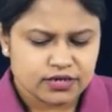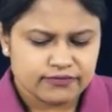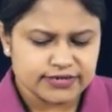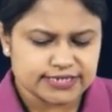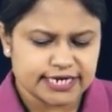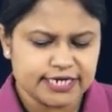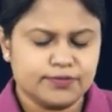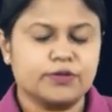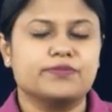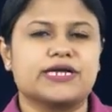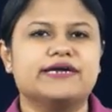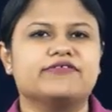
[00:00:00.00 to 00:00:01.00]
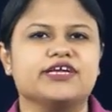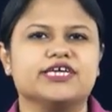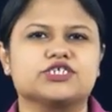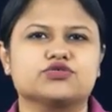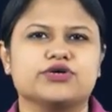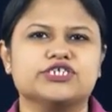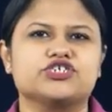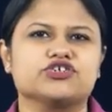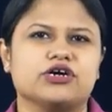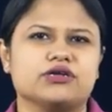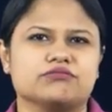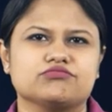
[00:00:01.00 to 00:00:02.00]
we study proprietary is to
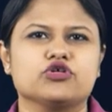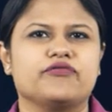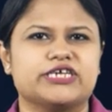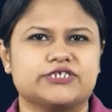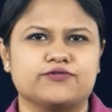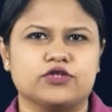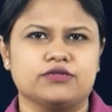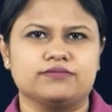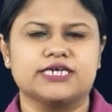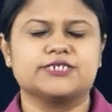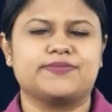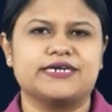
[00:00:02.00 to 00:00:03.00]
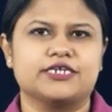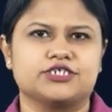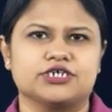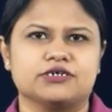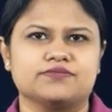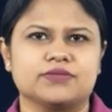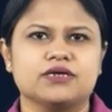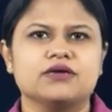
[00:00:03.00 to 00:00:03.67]
ensure no wasteful expenditure.